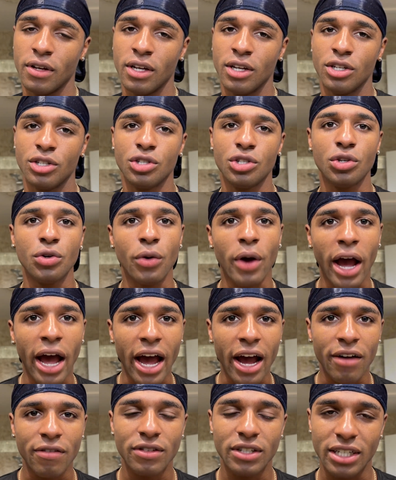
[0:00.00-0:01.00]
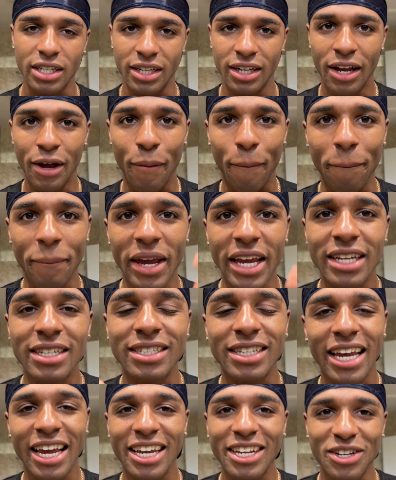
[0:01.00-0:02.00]
So you have to
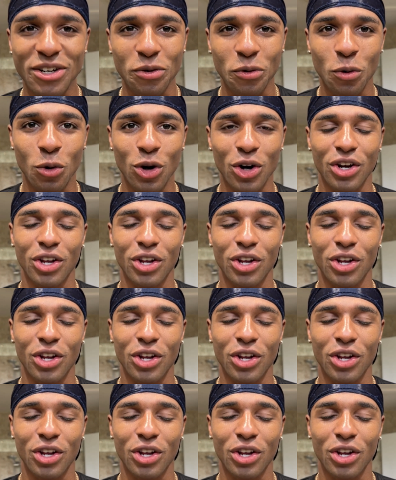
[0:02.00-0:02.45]
maintain your work.